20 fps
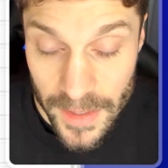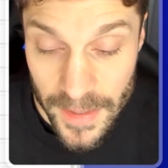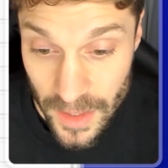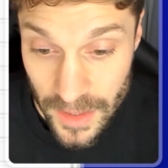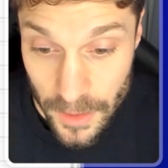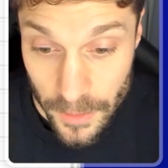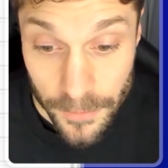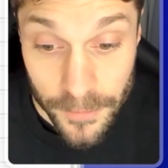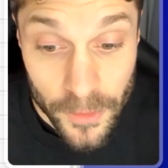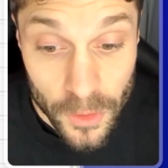You
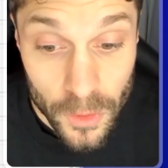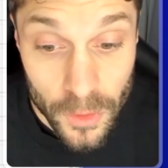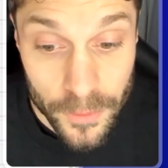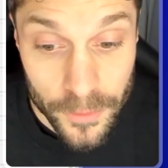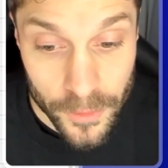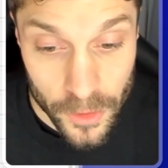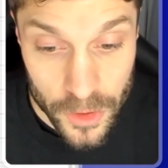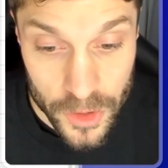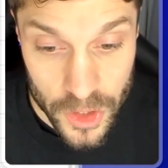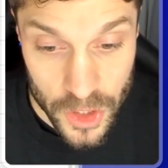get the full
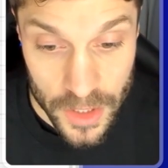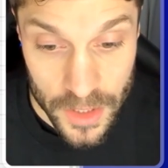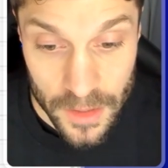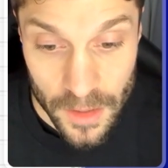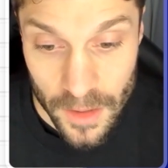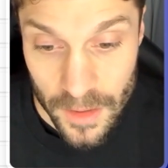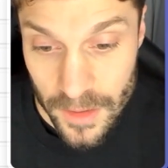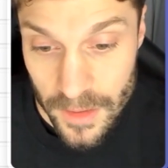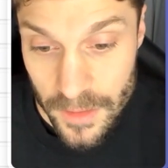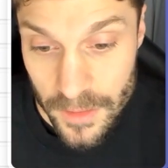
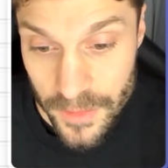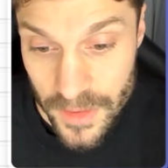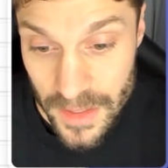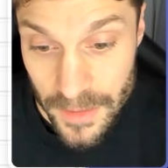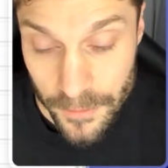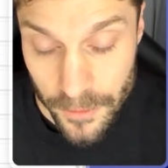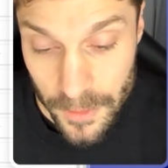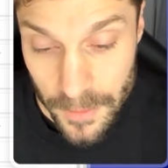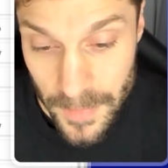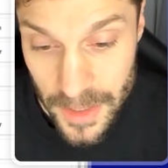version of
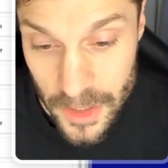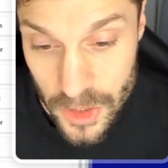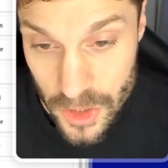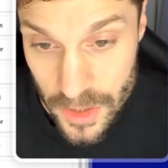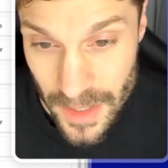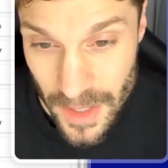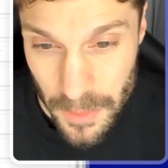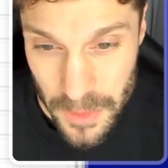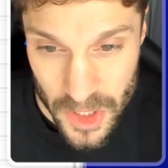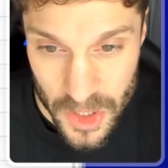the
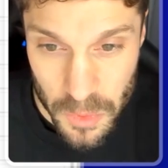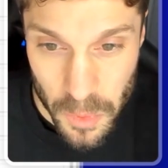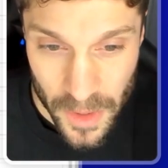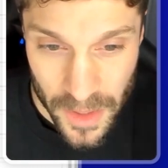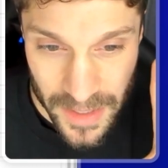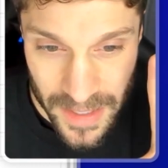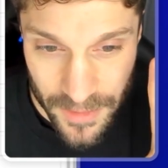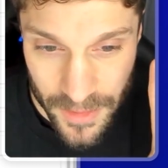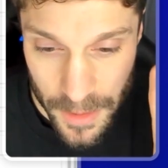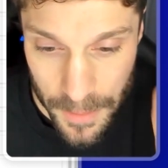information that we just
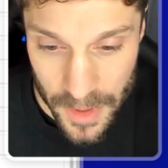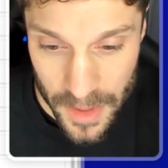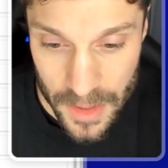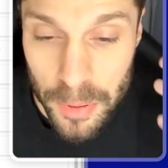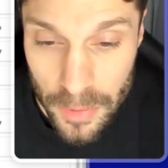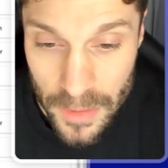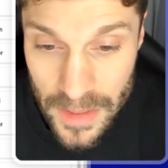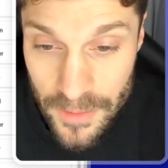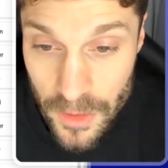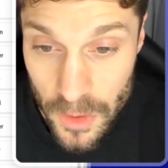want to give them a
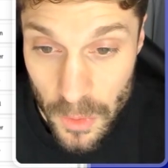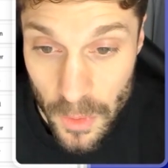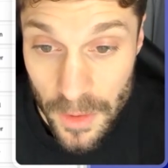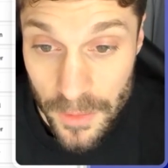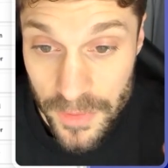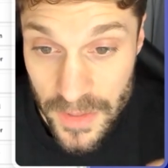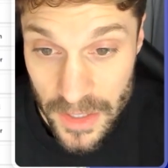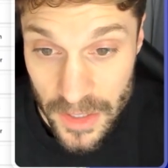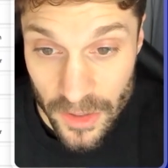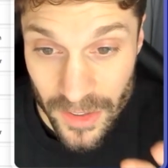preview
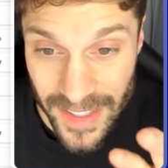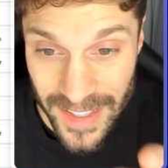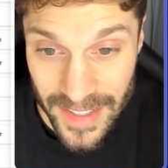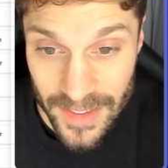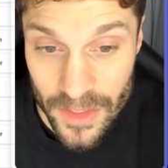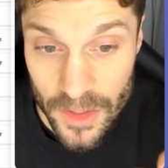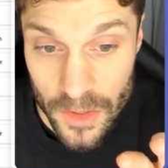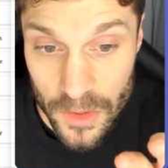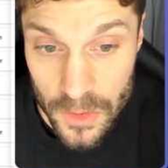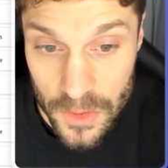of here
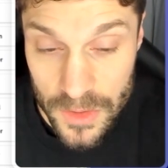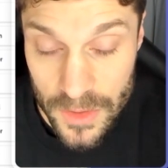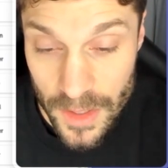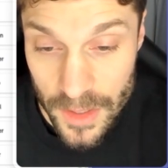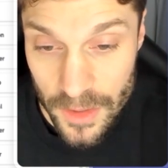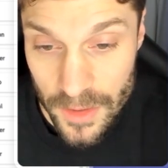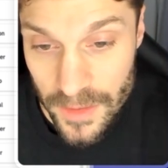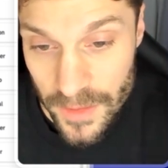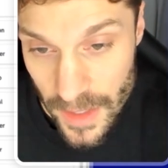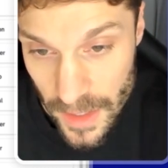in the
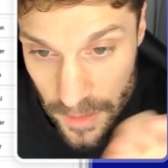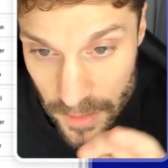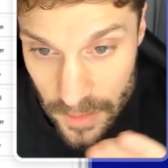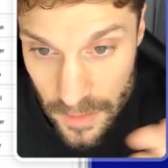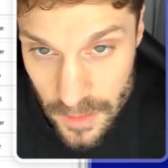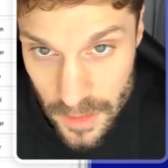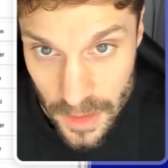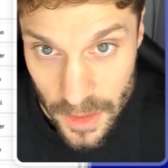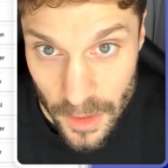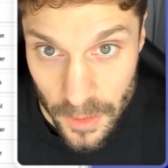newsletter, and
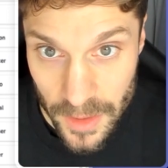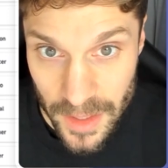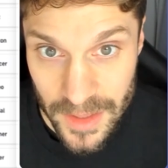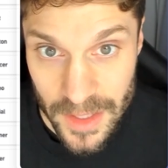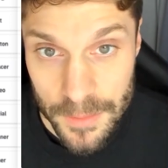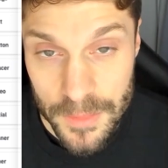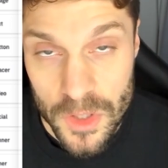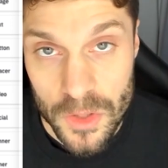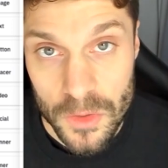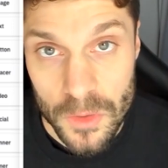then, you know,
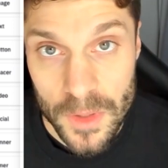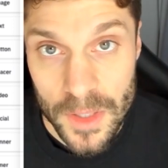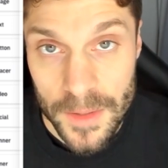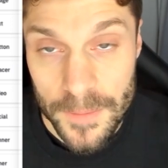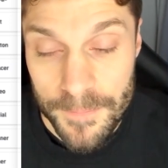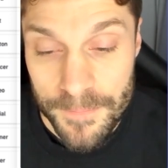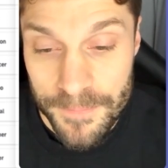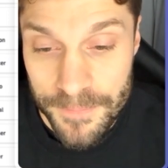get them to,